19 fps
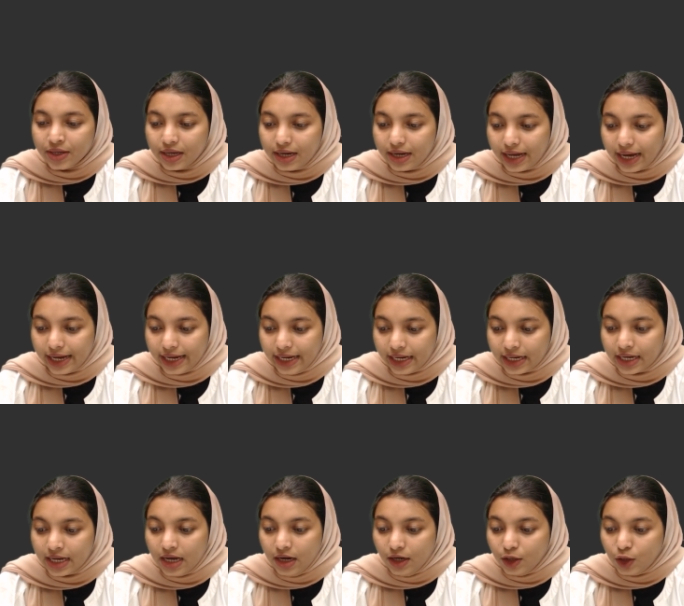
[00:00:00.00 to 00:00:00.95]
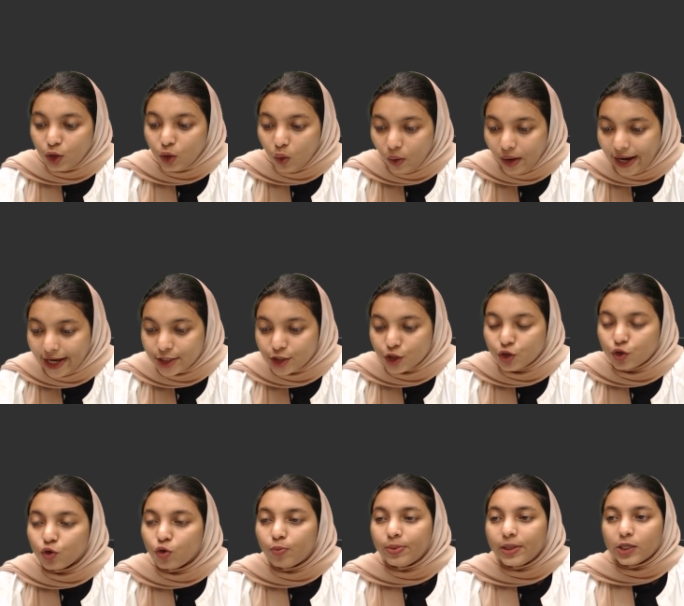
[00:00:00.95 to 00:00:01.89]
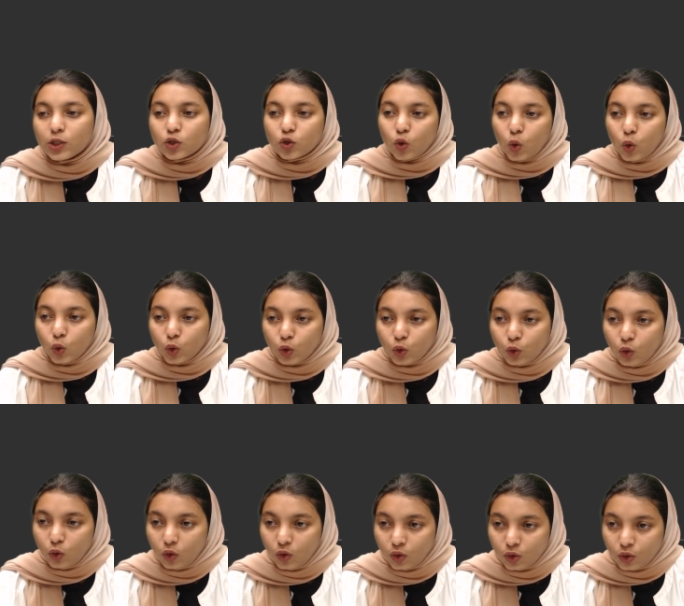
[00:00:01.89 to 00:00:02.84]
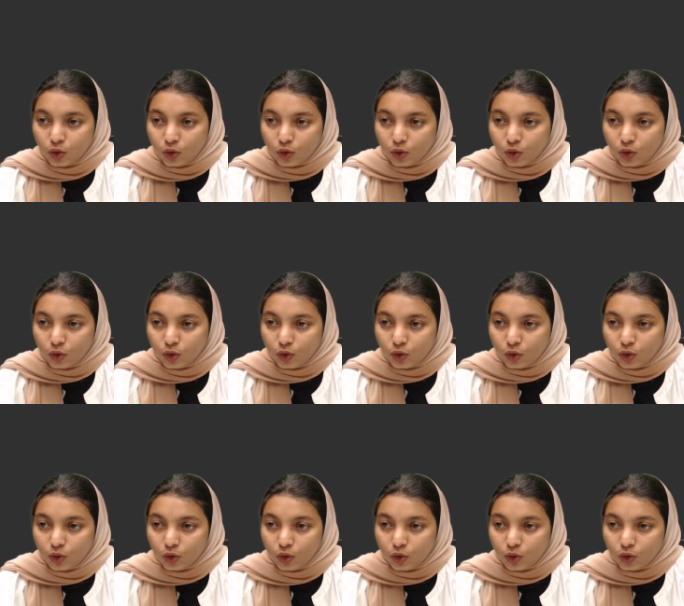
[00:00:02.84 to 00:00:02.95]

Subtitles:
like 2H2 plus O2.